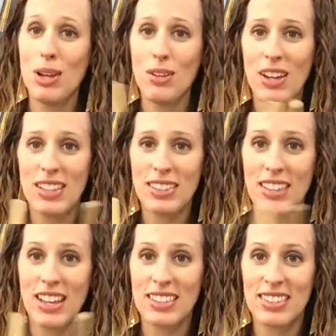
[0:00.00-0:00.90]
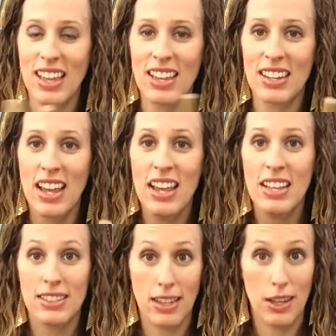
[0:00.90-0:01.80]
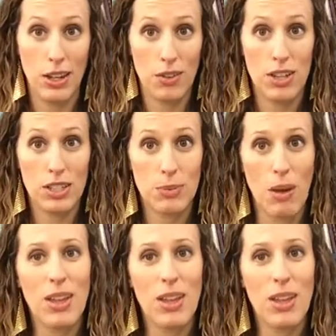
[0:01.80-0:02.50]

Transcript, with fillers: it said, said. Sarah's it